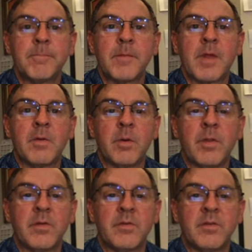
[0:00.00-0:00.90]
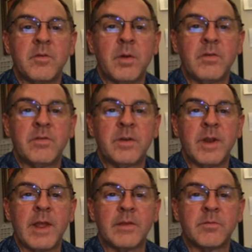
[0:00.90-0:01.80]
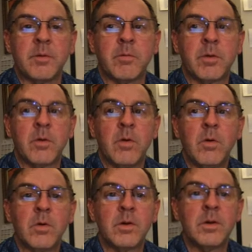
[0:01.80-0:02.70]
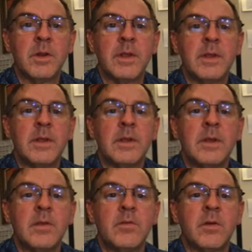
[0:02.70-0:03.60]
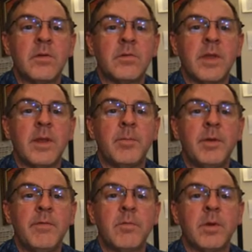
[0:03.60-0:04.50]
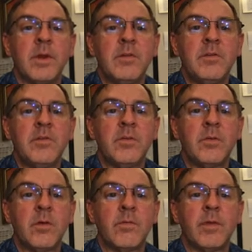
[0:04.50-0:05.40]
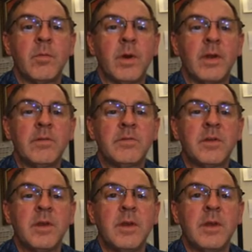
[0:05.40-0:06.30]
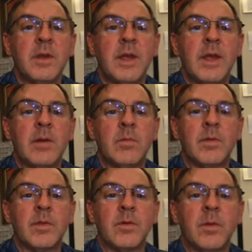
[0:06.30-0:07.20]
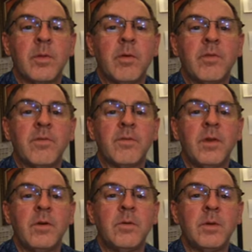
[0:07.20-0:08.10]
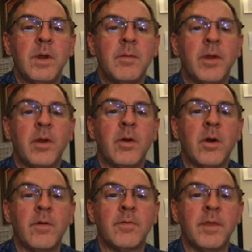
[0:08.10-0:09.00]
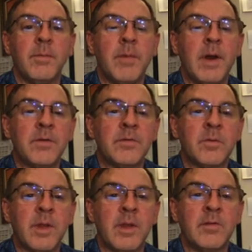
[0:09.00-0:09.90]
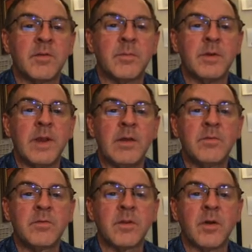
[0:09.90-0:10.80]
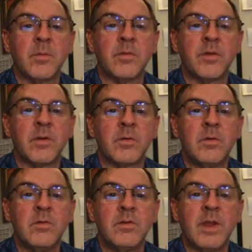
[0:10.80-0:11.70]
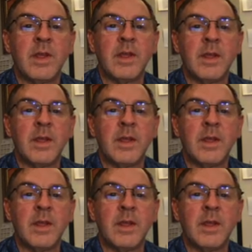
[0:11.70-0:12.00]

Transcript: The weather situation as we record shows a bit of a ridge over the west and with northwest flow coming off the mountains, we're getting some downslope. So Tuesday